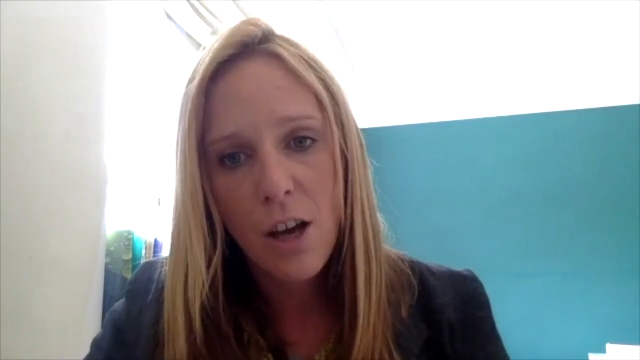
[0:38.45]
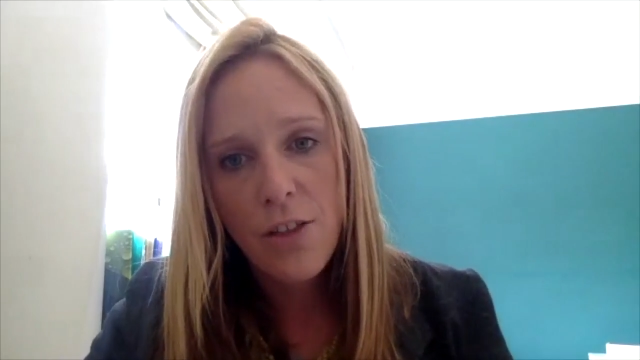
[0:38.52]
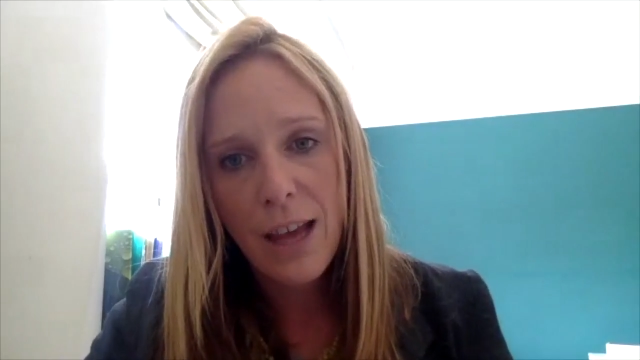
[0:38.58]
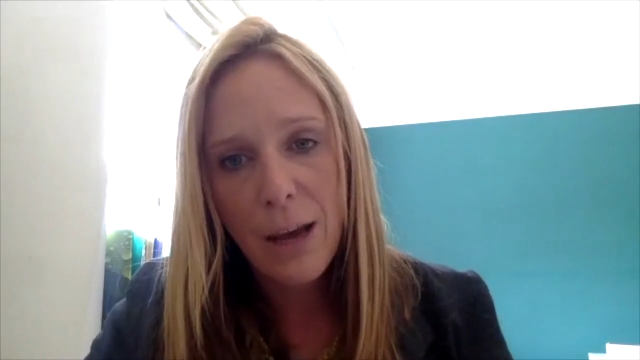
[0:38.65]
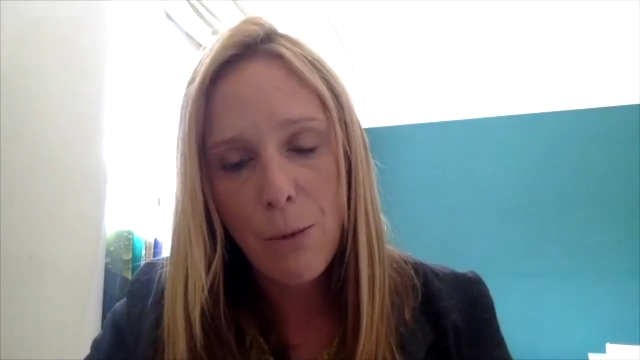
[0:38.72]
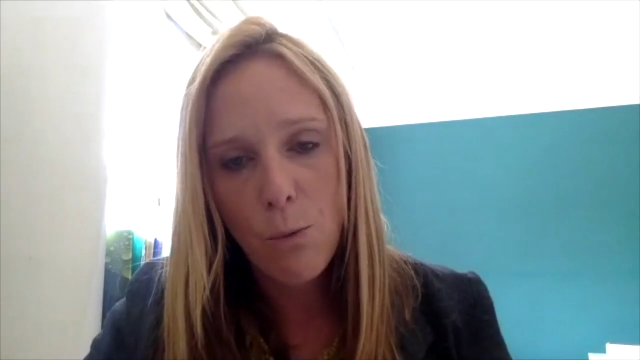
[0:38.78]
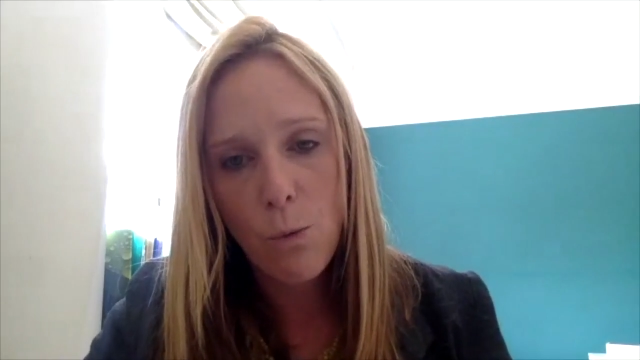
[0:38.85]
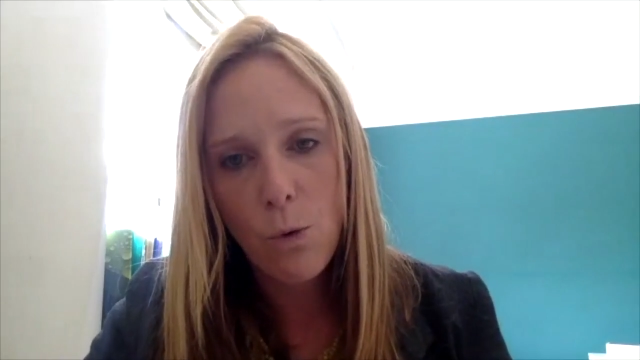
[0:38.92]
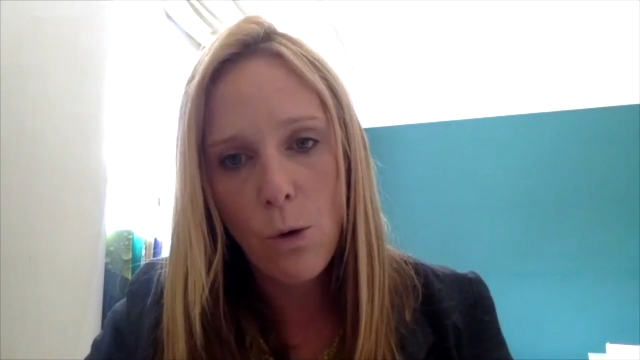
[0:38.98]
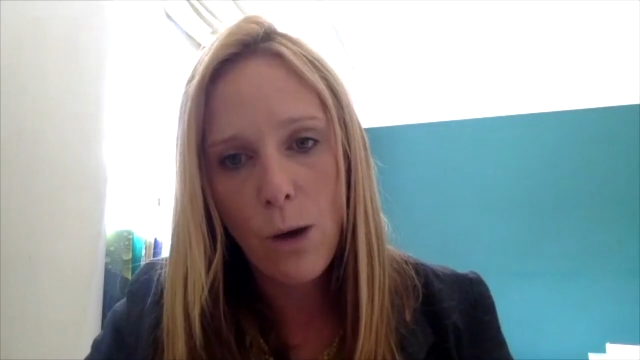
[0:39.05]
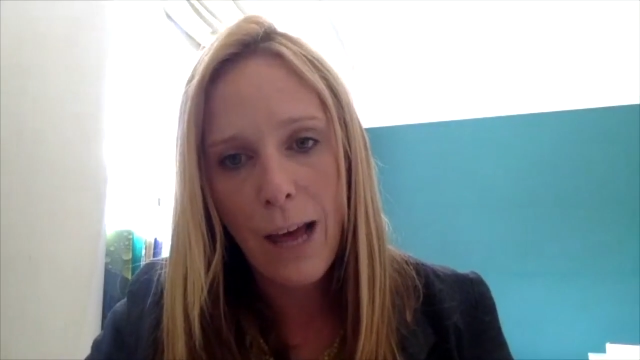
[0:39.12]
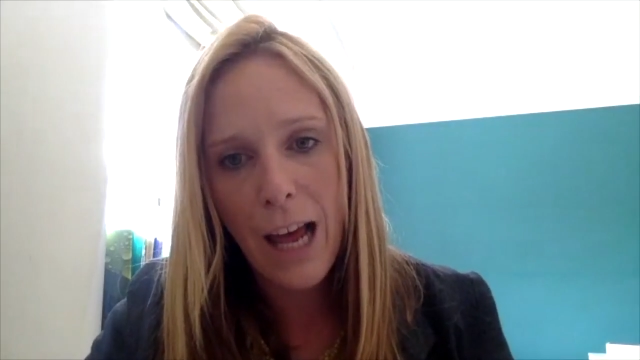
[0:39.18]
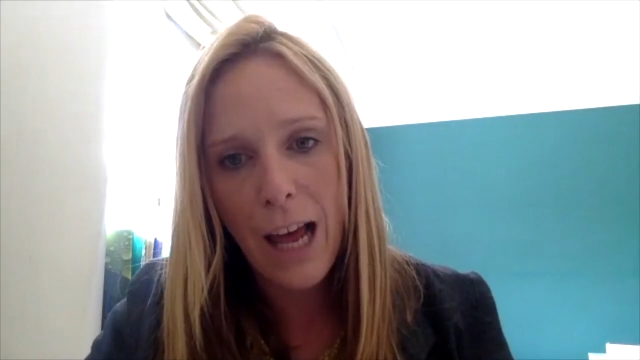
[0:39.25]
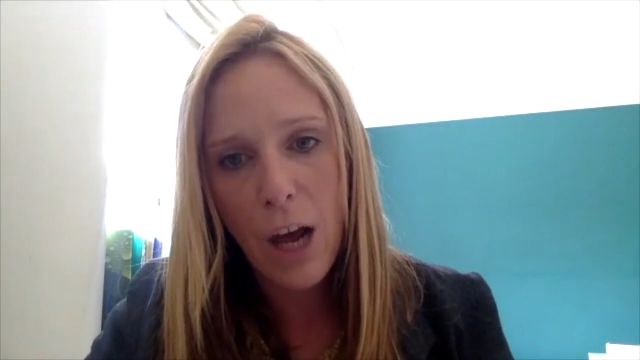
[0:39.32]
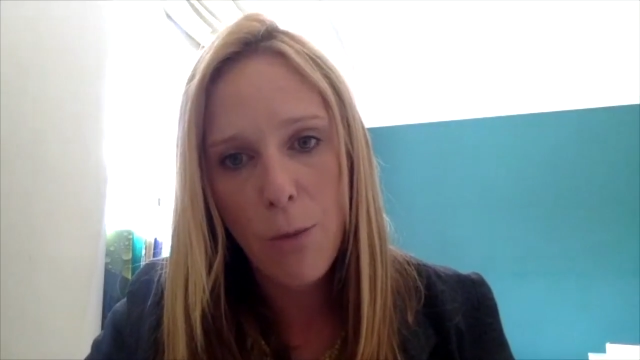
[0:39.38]
that will
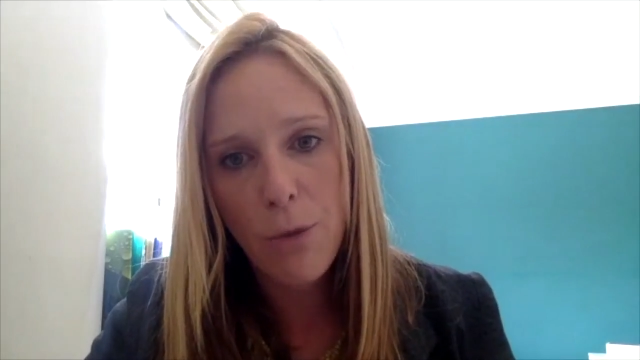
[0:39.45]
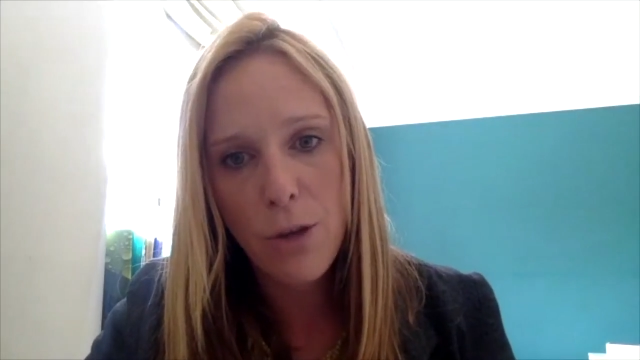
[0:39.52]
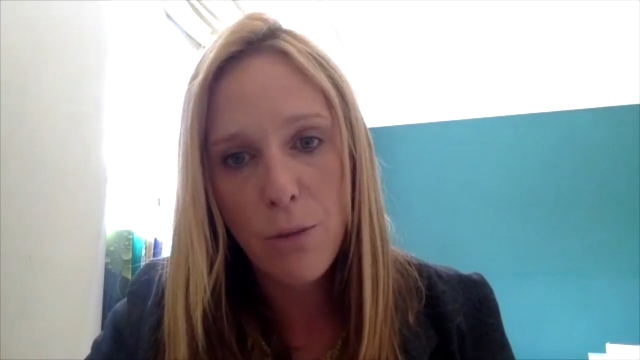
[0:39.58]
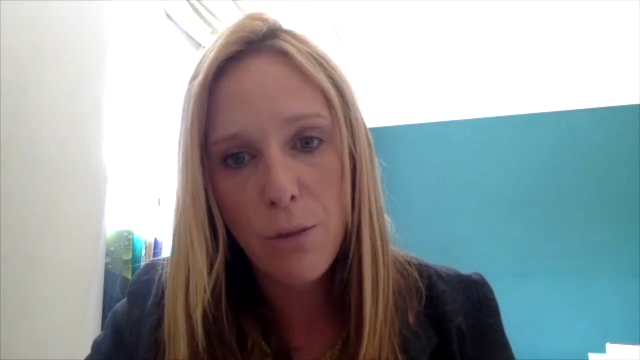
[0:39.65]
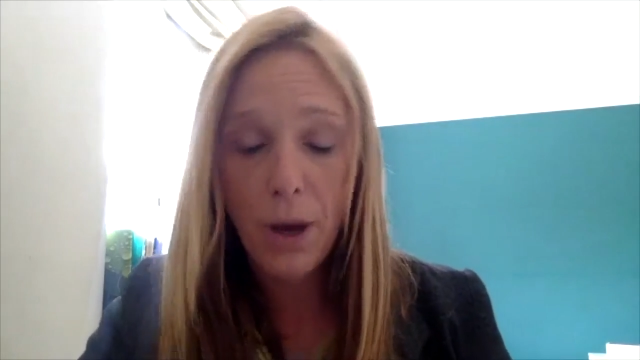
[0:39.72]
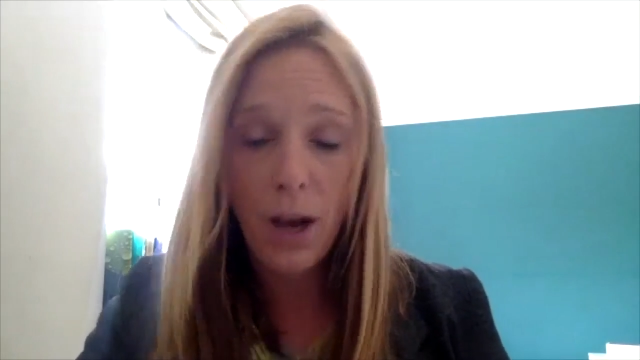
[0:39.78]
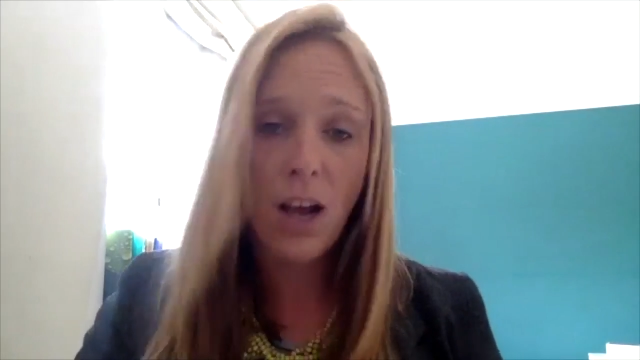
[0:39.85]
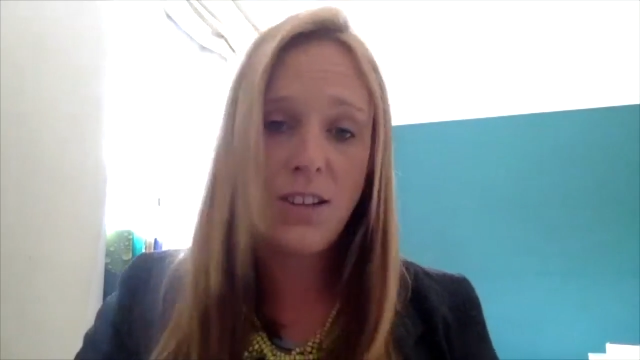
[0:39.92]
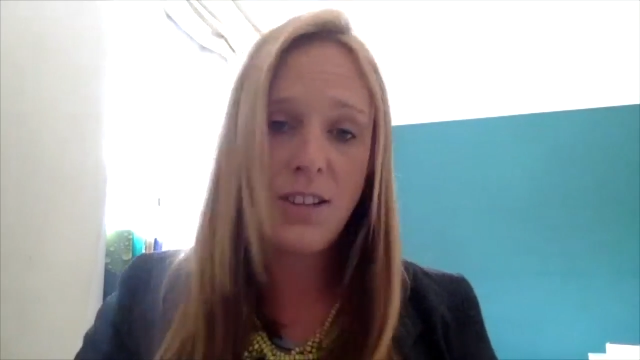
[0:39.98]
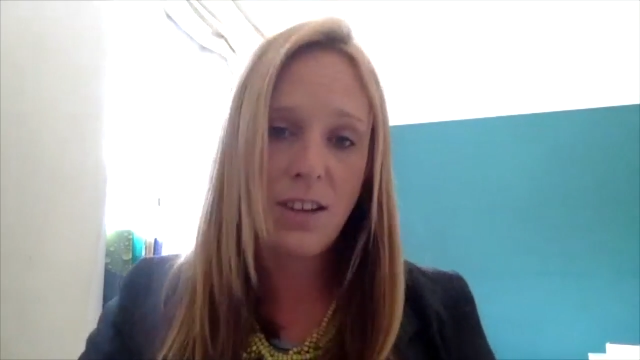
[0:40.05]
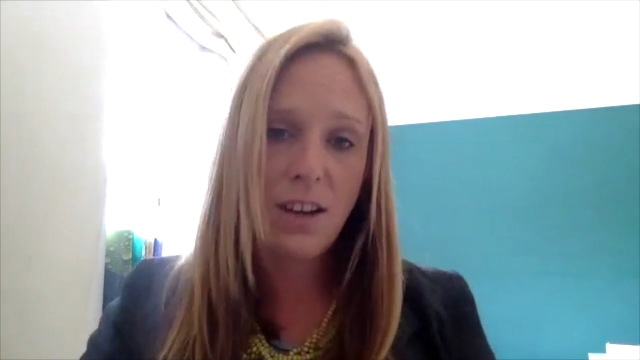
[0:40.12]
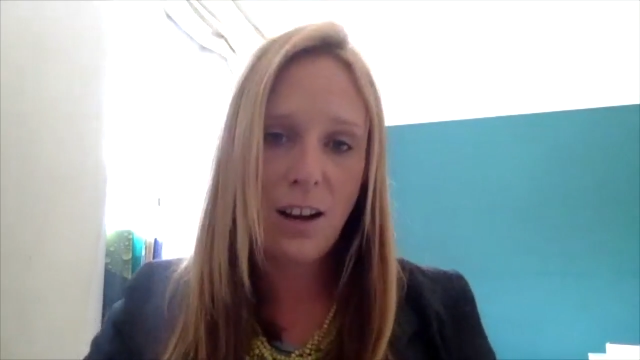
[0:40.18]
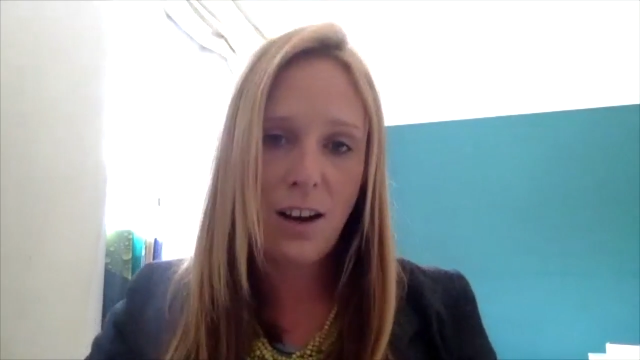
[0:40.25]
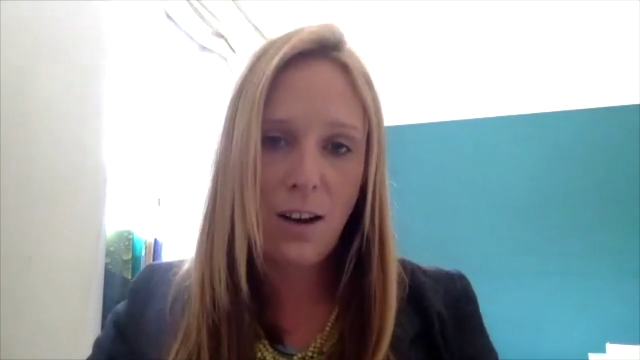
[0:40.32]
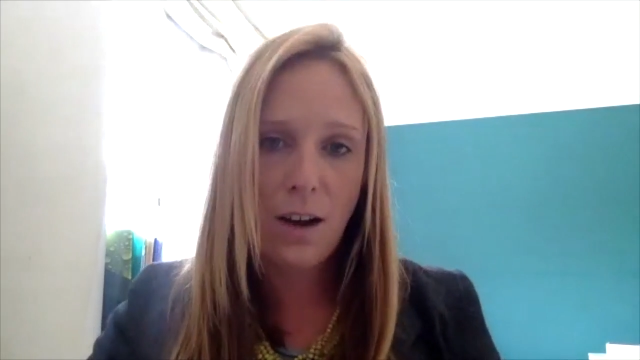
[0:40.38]
help you
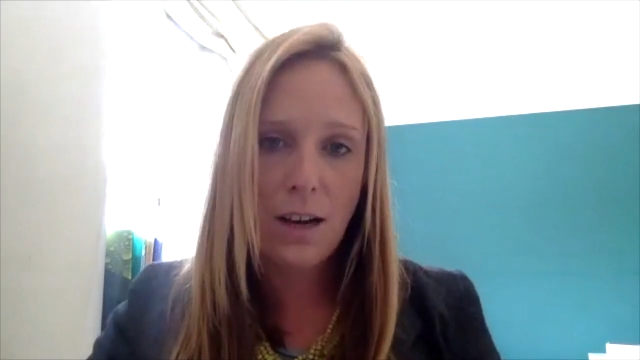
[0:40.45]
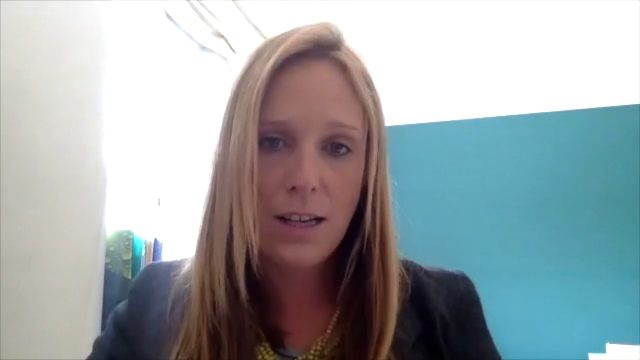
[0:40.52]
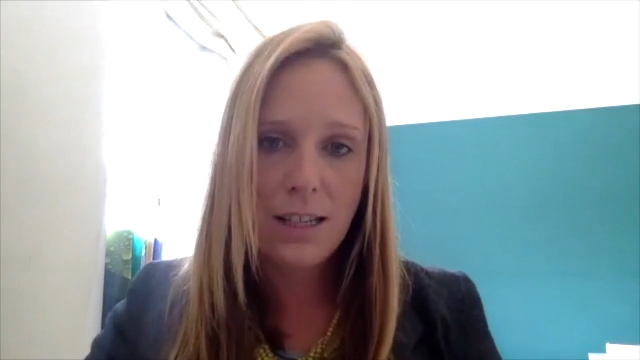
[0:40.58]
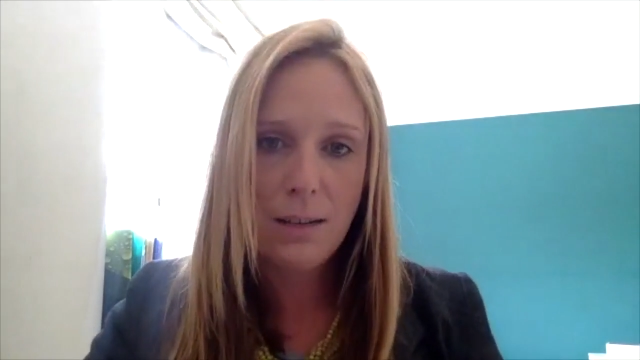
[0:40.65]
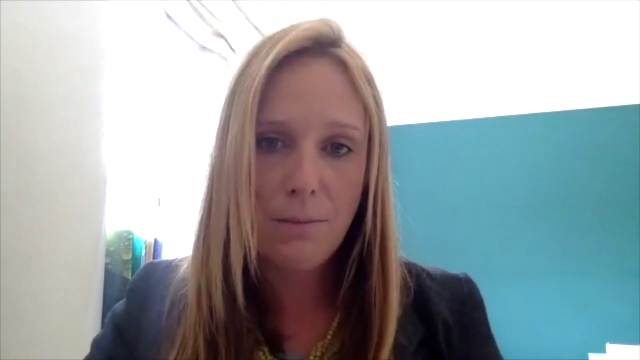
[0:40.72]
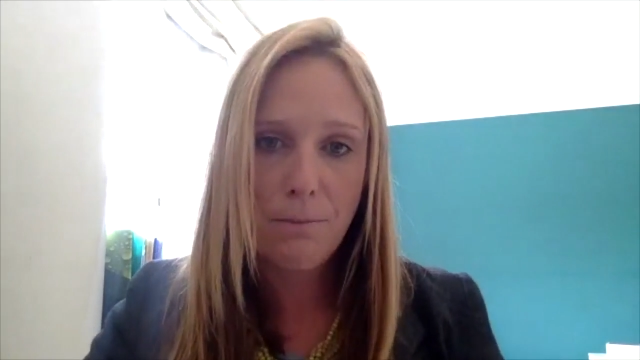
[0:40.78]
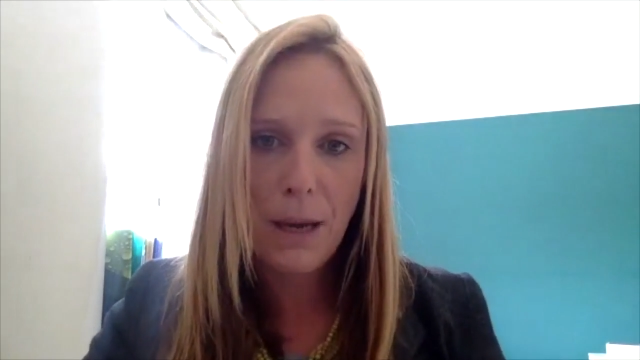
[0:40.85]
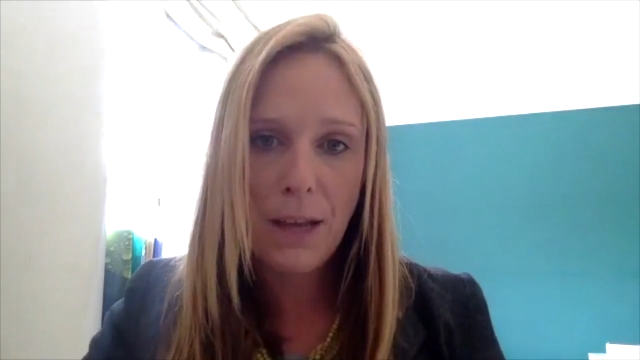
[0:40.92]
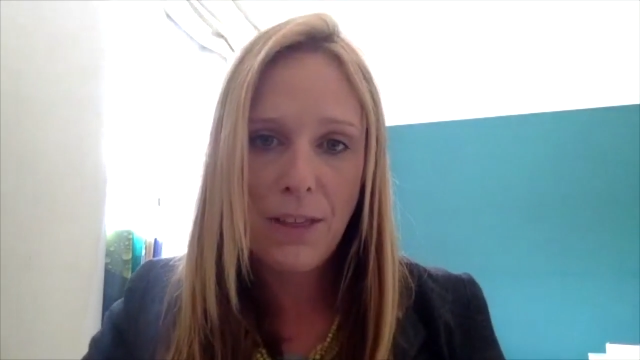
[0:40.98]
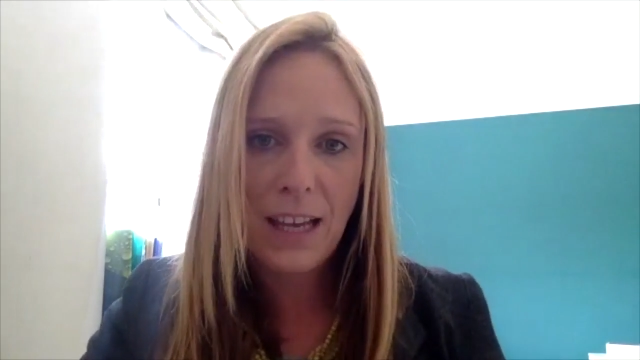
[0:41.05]
personalize and embed